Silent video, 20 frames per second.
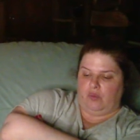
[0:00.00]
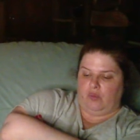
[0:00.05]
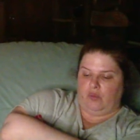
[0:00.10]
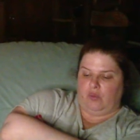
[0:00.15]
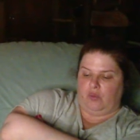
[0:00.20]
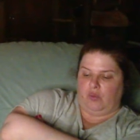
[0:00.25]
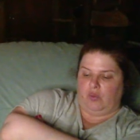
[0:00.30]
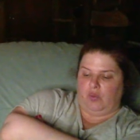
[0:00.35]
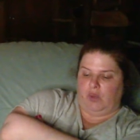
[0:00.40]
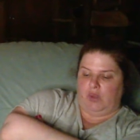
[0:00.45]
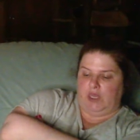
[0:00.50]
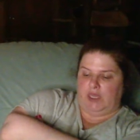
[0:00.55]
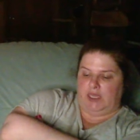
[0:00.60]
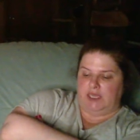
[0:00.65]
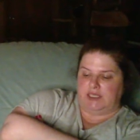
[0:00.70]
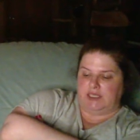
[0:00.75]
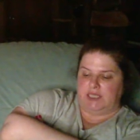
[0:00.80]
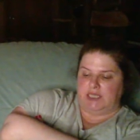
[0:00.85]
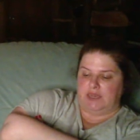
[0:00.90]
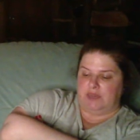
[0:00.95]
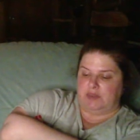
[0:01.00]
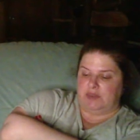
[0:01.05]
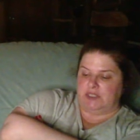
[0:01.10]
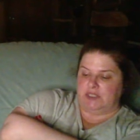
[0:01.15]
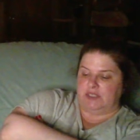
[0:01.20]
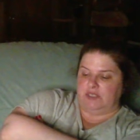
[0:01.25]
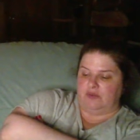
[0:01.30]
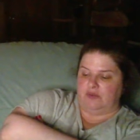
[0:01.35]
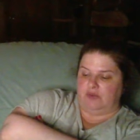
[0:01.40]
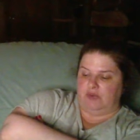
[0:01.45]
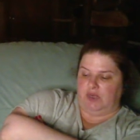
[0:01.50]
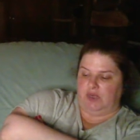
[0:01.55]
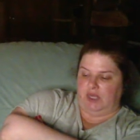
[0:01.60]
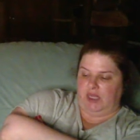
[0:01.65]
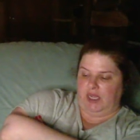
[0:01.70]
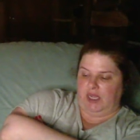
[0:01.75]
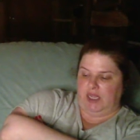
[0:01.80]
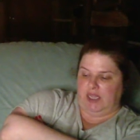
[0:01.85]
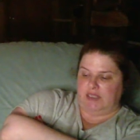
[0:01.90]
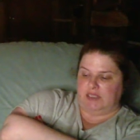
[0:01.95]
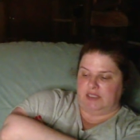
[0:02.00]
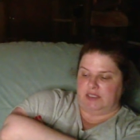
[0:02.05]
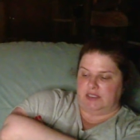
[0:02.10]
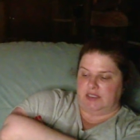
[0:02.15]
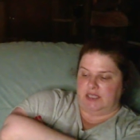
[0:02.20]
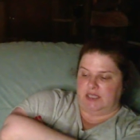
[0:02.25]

What Daemon didn't realize is